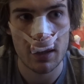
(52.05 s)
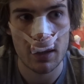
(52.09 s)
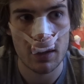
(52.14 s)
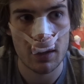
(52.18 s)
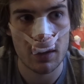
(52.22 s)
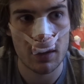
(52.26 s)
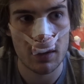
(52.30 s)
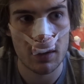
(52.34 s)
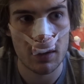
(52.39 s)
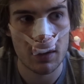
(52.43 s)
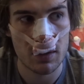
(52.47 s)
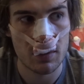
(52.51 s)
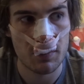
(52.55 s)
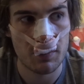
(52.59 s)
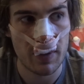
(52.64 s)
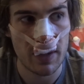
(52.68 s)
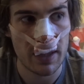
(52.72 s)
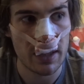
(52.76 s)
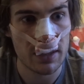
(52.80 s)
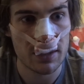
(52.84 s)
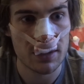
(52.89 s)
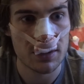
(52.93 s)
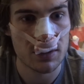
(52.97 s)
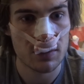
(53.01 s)
Uh, the
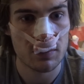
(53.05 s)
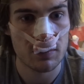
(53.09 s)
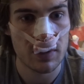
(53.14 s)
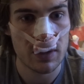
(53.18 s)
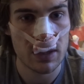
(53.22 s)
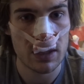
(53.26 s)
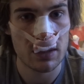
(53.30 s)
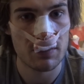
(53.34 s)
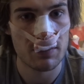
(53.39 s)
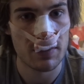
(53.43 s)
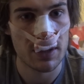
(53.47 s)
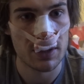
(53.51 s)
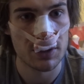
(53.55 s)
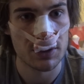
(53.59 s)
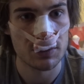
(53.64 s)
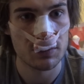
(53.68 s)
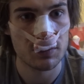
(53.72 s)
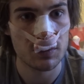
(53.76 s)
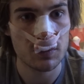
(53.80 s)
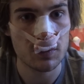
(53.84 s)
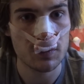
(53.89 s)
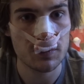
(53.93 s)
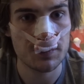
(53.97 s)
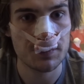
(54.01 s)
pain is completely
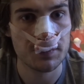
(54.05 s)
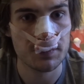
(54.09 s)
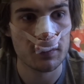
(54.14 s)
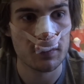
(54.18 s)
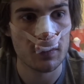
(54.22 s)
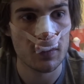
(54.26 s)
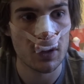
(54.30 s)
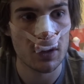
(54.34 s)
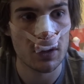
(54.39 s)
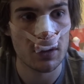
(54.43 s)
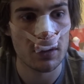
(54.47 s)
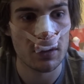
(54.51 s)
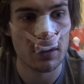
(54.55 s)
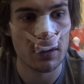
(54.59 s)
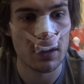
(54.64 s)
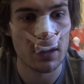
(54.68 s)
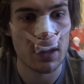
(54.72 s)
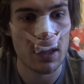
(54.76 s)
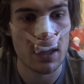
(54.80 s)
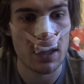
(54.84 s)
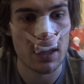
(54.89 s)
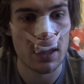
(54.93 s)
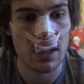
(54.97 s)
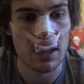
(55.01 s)
manageable.
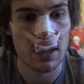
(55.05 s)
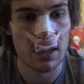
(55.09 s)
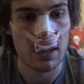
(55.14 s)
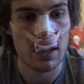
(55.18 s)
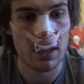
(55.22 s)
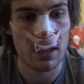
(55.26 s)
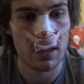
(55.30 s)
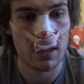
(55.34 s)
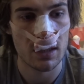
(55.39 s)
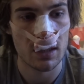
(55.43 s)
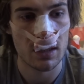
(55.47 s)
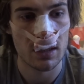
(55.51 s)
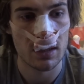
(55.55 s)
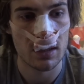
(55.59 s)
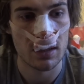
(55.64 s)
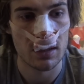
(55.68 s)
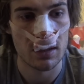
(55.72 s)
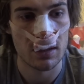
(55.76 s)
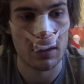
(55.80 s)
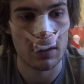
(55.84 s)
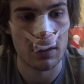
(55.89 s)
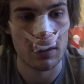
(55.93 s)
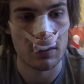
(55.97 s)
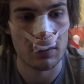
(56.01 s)
The
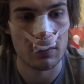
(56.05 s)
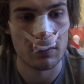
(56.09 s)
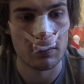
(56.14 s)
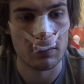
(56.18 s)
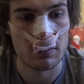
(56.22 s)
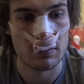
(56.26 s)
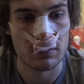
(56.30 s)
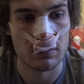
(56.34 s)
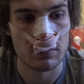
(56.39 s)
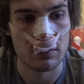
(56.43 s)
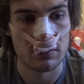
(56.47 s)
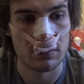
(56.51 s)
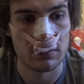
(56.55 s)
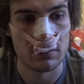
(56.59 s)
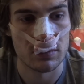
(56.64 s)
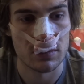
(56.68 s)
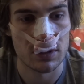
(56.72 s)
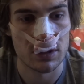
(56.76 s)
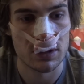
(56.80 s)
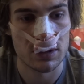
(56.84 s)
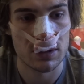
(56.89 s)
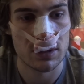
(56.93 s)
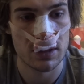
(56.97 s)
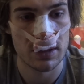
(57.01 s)

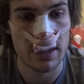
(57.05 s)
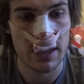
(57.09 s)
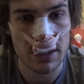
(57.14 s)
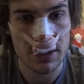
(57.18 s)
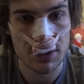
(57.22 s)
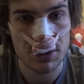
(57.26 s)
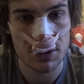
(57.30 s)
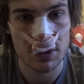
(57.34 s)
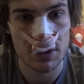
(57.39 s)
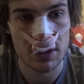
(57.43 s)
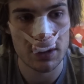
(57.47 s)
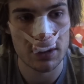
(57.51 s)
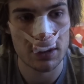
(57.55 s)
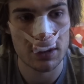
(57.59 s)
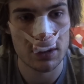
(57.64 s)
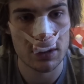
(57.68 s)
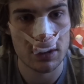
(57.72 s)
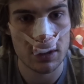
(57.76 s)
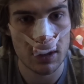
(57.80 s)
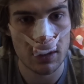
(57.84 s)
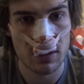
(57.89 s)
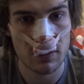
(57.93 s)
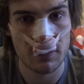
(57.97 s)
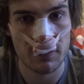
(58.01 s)
um, sedation
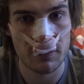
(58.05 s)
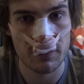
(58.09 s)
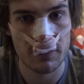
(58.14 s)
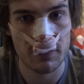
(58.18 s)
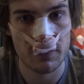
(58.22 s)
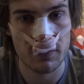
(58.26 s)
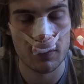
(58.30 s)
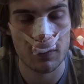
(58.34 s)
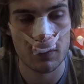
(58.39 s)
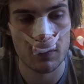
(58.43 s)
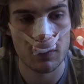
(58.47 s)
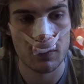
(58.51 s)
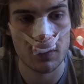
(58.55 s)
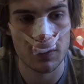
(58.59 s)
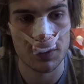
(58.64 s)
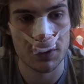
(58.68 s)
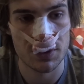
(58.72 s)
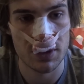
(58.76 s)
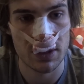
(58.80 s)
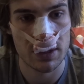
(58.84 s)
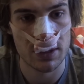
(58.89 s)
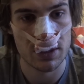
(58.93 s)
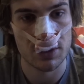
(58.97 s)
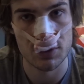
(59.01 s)
itself
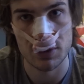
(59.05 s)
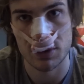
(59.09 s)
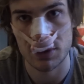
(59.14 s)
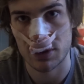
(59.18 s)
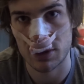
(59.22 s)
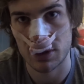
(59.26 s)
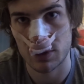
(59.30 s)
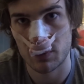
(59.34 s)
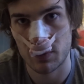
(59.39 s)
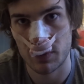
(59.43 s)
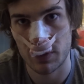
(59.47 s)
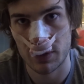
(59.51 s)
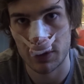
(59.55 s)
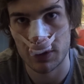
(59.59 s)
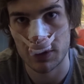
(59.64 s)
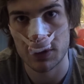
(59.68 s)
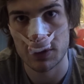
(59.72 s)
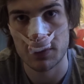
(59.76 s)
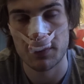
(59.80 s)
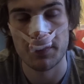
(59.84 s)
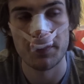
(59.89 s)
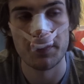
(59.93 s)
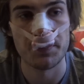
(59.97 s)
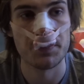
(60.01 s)
was an interesting
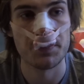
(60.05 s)
experience.